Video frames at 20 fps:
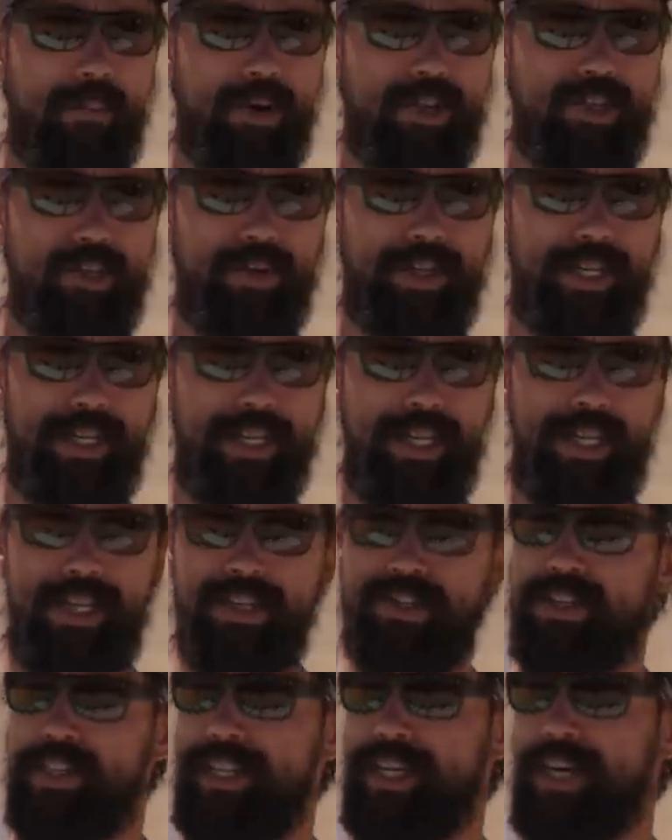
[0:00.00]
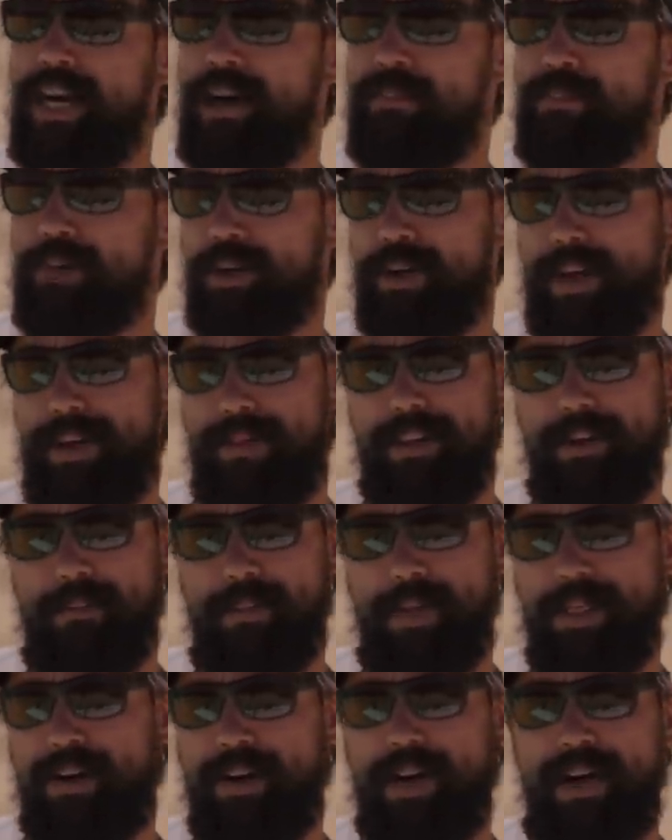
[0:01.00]
but you can easily upgrade
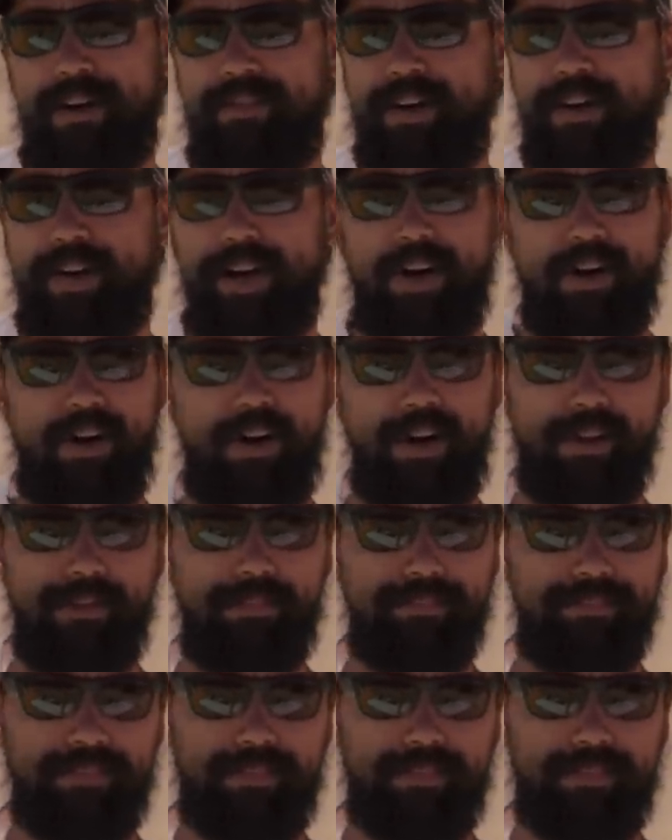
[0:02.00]
them, and they're not very hard.